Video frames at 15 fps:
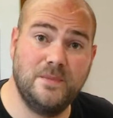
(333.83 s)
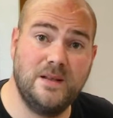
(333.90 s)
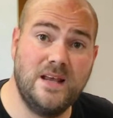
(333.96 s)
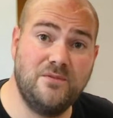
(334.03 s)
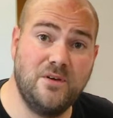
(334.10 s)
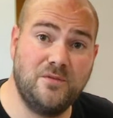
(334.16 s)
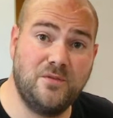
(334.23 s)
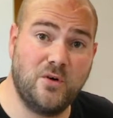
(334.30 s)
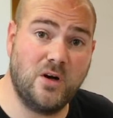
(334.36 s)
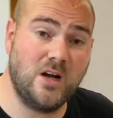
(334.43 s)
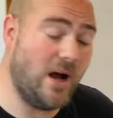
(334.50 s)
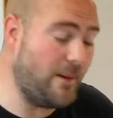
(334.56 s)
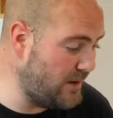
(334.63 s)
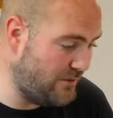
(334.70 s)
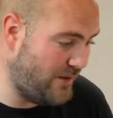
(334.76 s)
Leave it for a
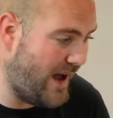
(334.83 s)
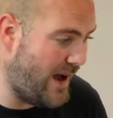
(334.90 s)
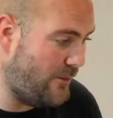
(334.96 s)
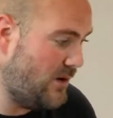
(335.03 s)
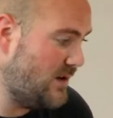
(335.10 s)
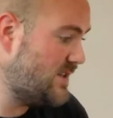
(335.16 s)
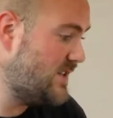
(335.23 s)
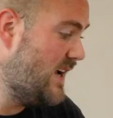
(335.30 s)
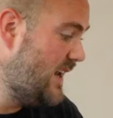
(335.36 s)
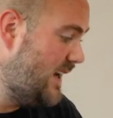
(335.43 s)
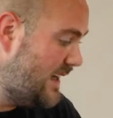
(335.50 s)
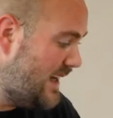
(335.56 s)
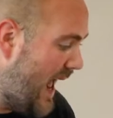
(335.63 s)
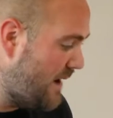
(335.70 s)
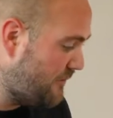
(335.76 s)
couple of hours,
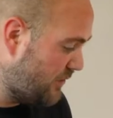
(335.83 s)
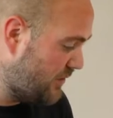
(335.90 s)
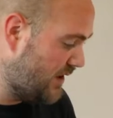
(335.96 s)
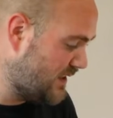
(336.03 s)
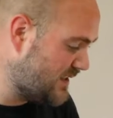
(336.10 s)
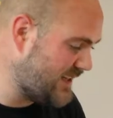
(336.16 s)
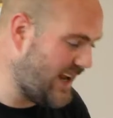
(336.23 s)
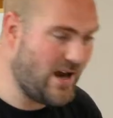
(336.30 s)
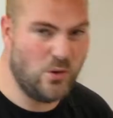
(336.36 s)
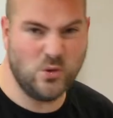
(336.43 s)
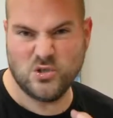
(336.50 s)
let everything settle,